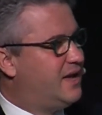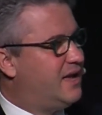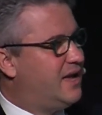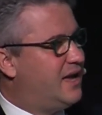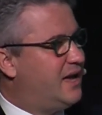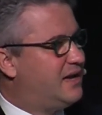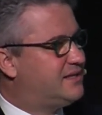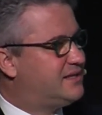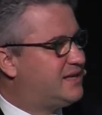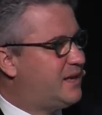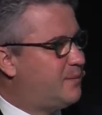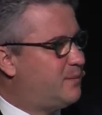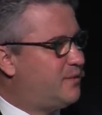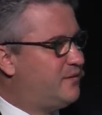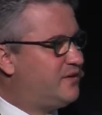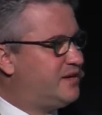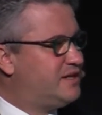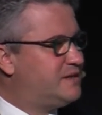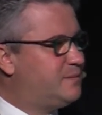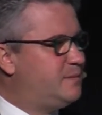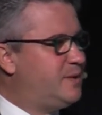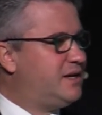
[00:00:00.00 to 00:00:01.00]
And some of
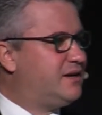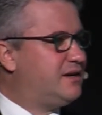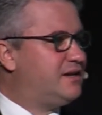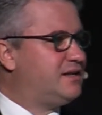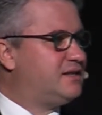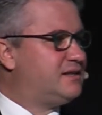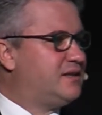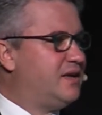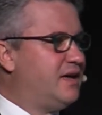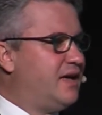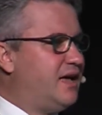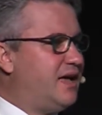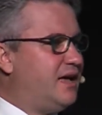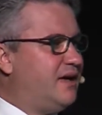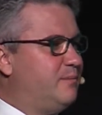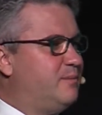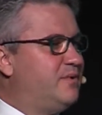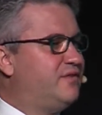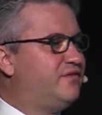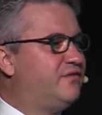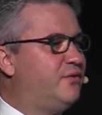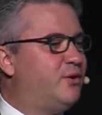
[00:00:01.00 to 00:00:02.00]
the speakers
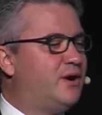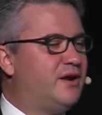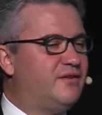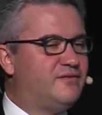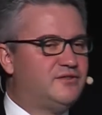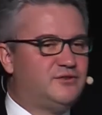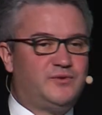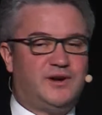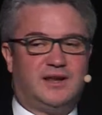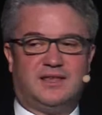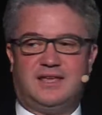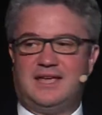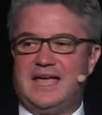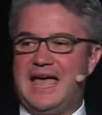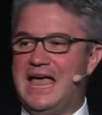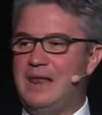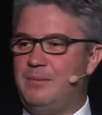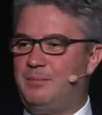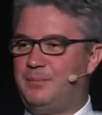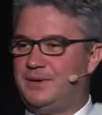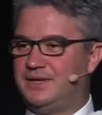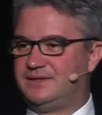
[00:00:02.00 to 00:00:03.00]
before have already
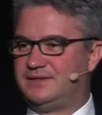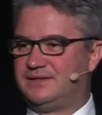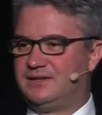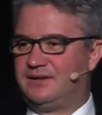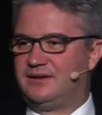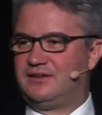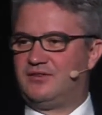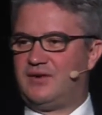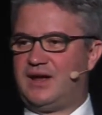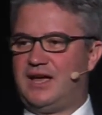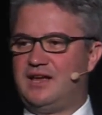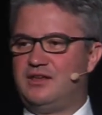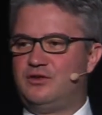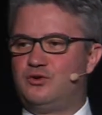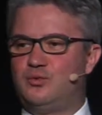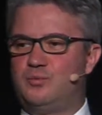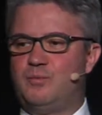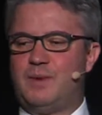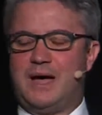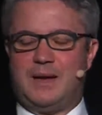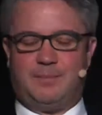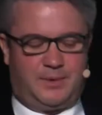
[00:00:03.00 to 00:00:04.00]
helped us trying to
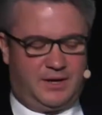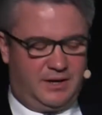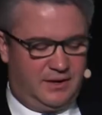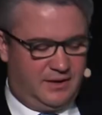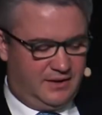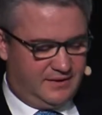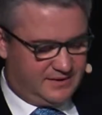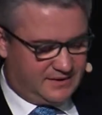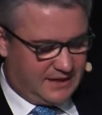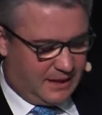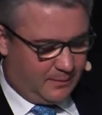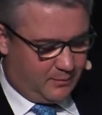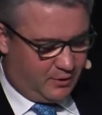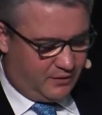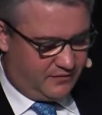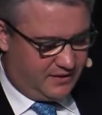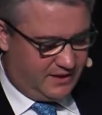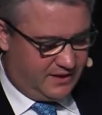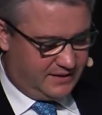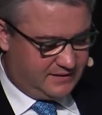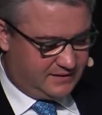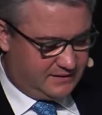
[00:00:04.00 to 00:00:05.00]
map some of
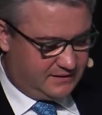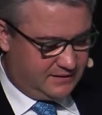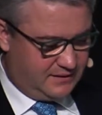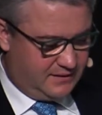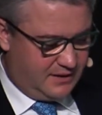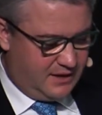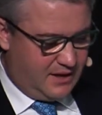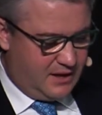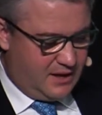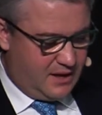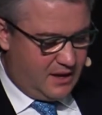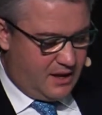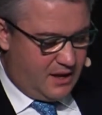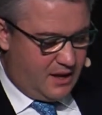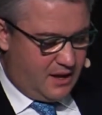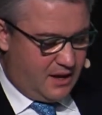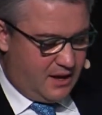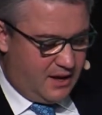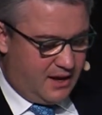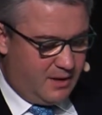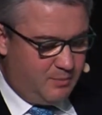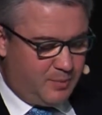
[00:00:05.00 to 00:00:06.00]
these.
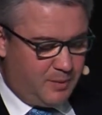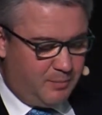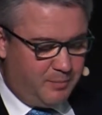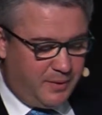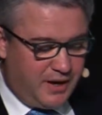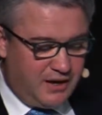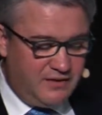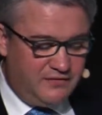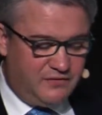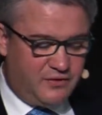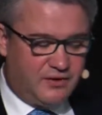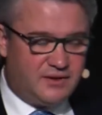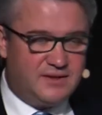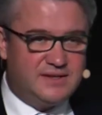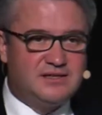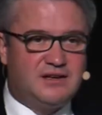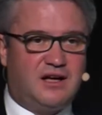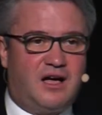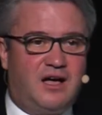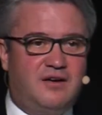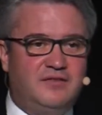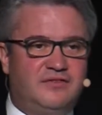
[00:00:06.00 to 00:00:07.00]
In preparing for this
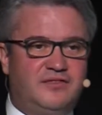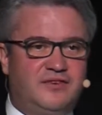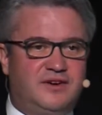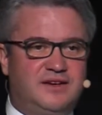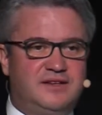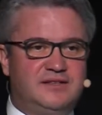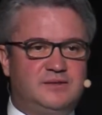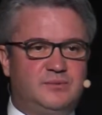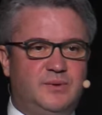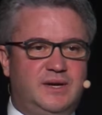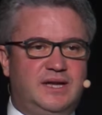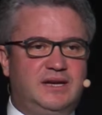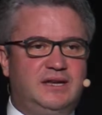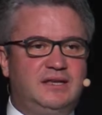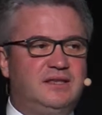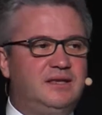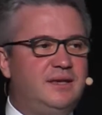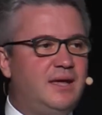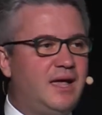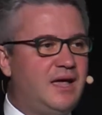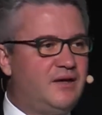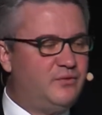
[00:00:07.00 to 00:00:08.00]
conference, we in
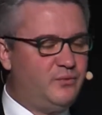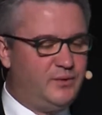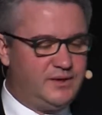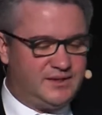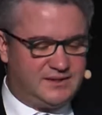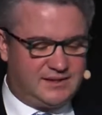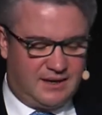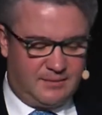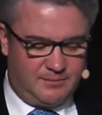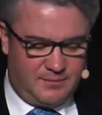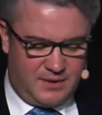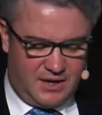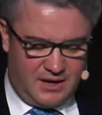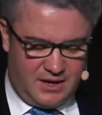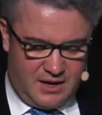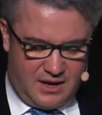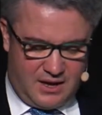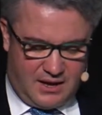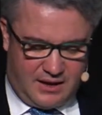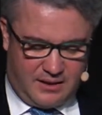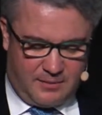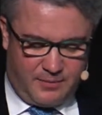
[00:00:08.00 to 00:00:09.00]
ETF with some
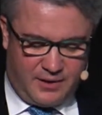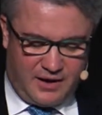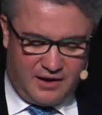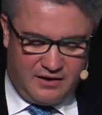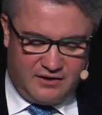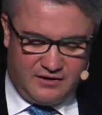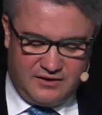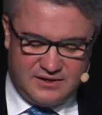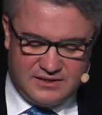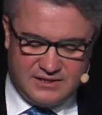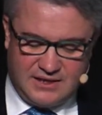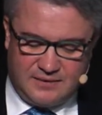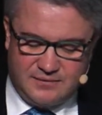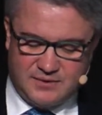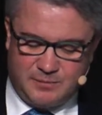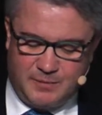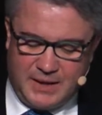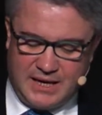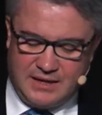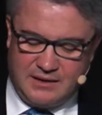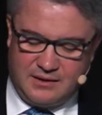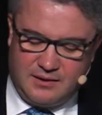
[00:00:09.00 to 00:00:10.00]
partners have
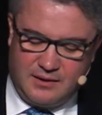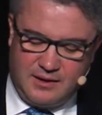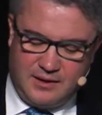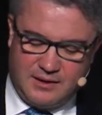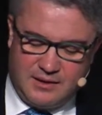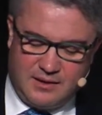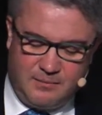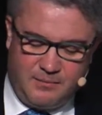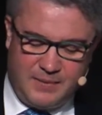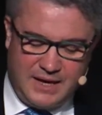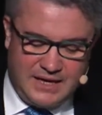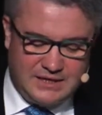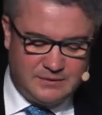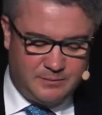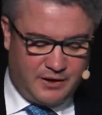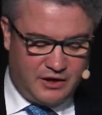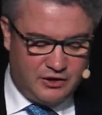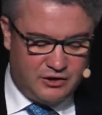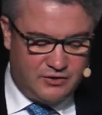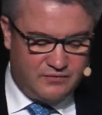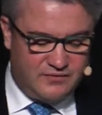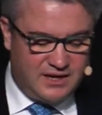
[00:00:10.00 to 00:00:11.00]
spent the best
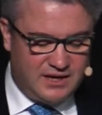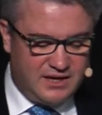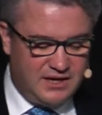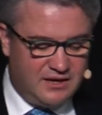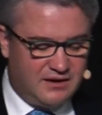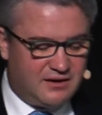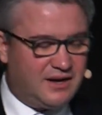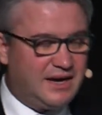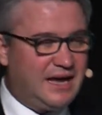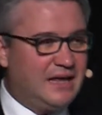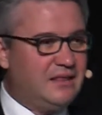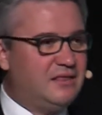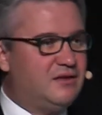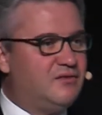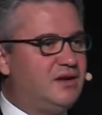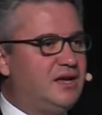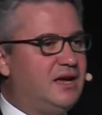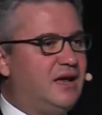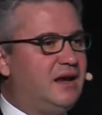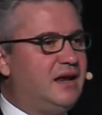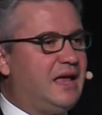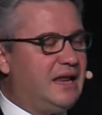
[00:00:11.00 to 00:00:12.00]
part of a year
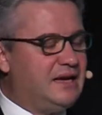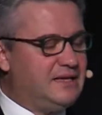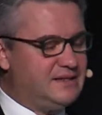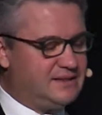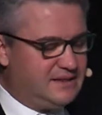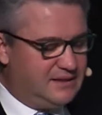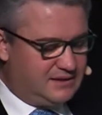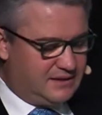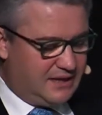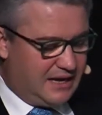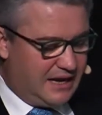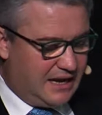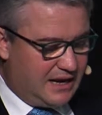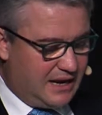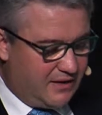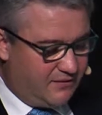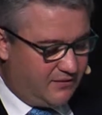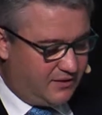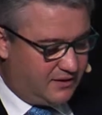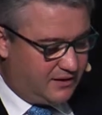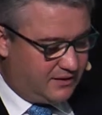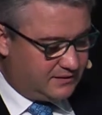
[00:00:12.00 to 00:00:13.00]
gathering analysis and
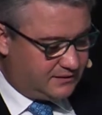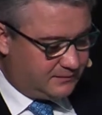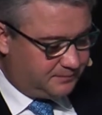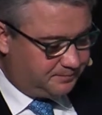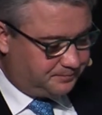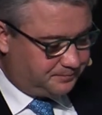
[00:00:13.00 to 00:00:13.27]
evidence.